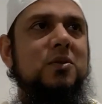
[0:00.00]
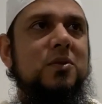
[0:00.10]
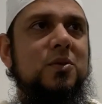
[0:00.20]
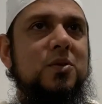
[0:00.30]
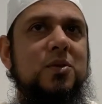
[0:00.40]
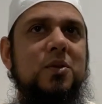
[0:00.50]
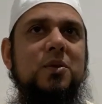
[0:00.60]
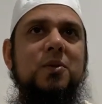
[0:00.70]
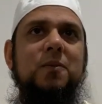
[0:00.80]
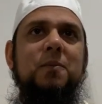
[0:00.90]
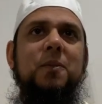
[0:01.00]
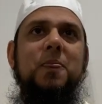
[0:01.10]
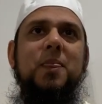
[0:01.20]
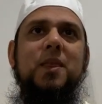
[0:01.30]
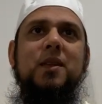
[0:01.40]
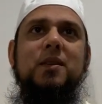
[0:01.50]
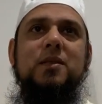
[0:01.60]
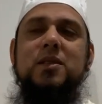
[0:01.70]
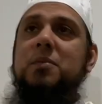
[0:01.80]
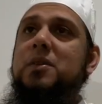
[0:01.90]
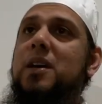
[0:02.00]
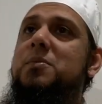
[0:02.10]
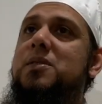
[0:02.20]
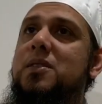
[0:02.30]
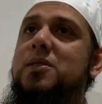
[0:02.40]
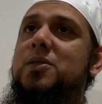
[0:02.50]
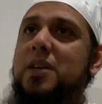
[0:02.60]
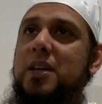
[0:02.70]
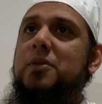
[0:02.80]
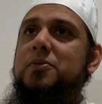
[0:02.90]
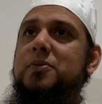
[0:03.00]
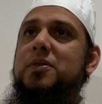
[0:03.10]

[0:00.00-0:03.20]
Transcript: So sometimes this is enough,